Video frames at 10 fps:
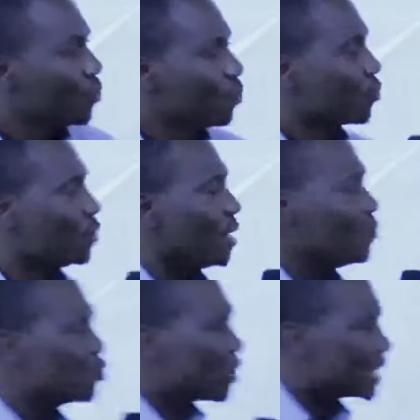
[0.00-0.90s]
Kuna
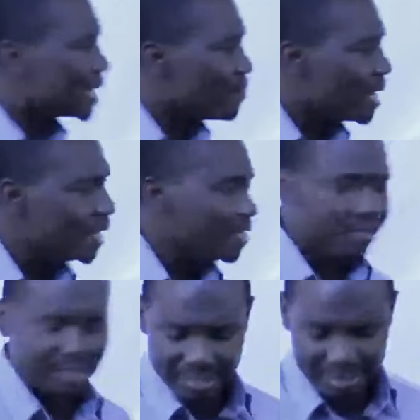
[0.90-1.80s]
mtu anasema,
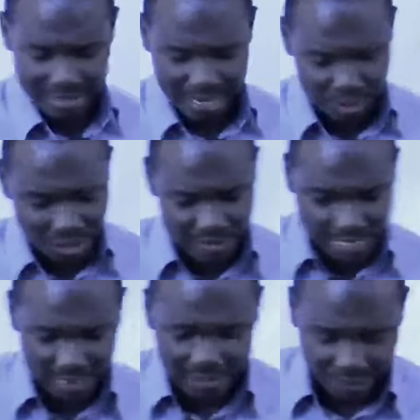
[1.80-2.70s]
I don't know if I'll
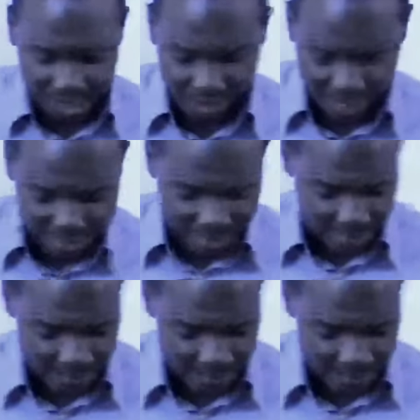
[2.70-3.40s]
get the phrase correct.